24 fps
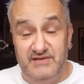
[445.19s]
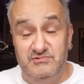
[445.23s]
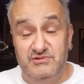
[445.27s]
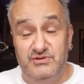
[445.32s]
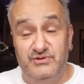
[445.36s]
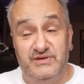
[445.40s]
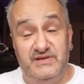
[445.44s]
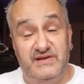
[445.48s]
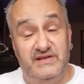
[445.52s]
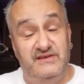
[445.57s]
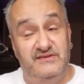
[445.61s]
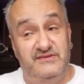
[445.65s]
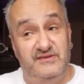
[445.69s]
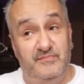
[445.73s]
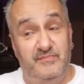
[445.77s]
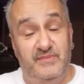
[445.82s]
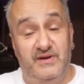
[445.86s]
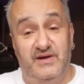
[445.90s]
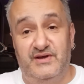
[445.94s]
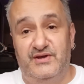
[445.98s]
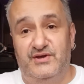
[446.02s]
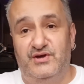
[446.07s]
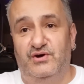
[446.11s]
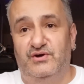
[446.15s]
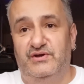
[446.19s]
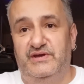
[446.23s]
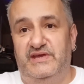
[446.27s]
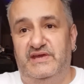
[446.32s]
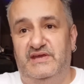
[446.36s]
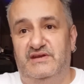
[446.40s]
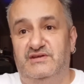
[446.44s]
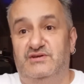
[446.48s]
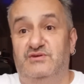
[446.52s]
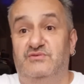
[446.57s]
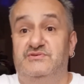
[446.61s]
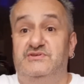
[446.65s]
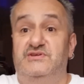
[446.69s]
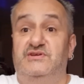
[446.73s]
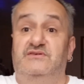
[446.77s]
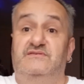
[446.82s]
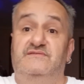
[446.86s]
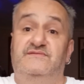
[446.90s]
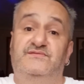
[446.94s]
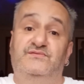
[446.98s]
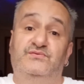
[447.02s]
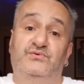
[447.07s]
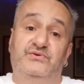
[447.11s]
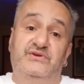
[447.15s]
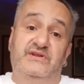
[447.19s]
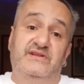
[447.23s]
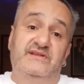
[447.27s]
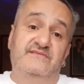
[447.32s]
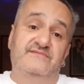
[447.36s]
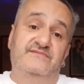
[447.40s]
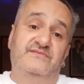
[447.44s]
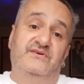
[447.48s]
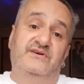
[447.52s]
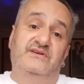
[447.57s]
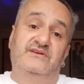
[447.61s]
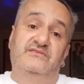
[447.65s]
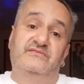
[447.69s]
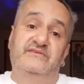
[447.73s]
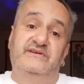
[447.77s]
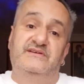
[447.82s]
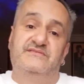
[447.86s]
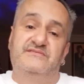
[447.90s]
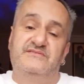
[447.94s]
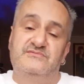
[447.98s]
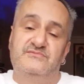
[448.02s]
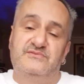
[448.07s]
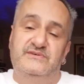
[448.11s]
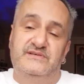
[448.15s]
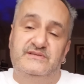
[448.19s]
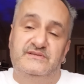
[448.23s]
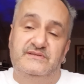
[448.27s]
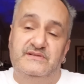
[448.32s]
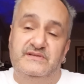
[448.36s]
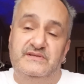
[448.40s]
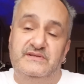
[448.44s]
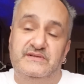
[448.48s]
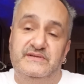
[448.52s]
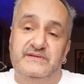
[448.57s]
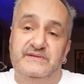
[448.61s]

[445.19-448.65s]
He was looking anything but cocky. And, of course, he got floored in that final round as well,